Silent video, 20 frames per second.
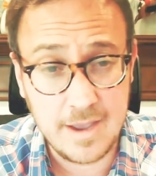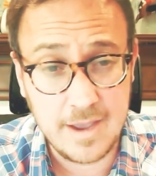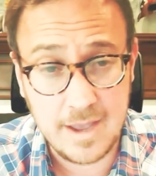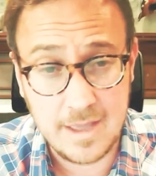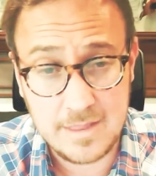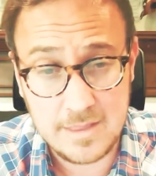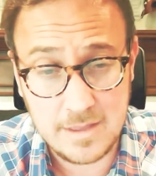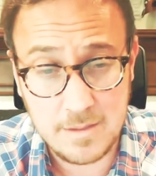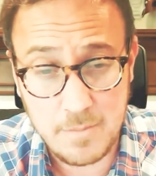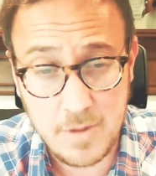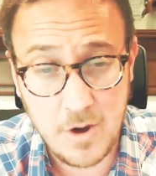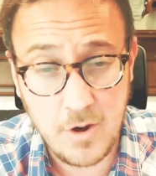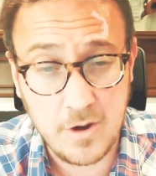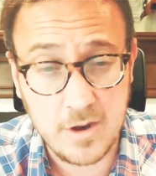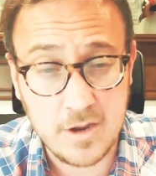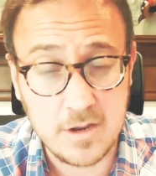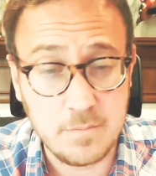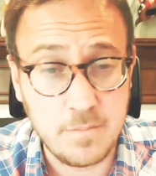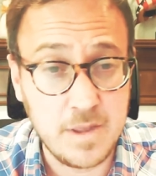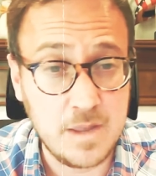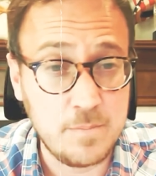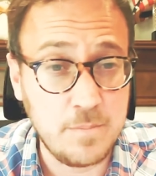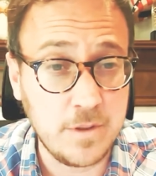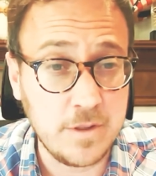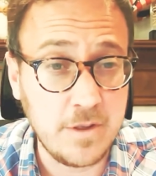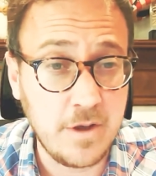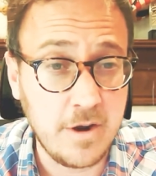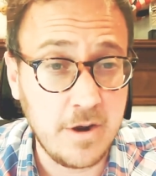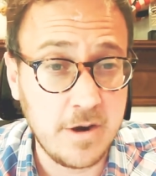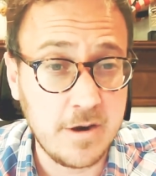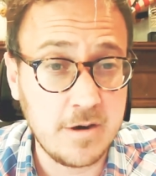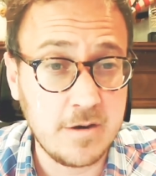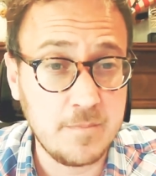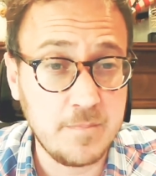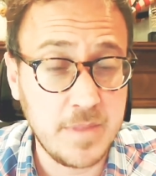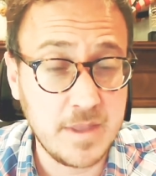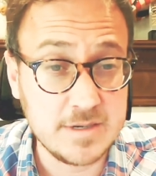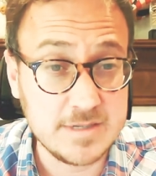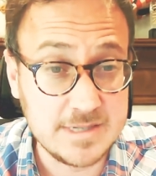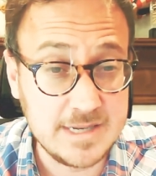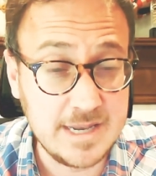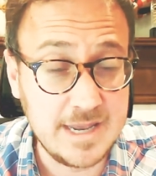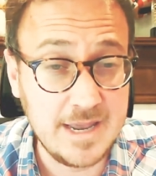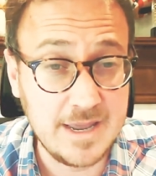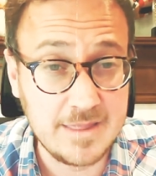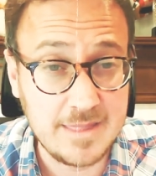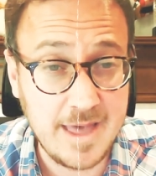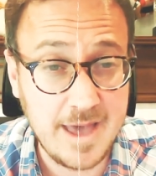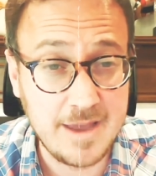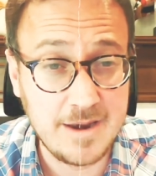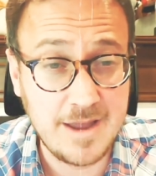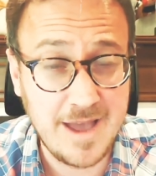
And the American people are seeing that.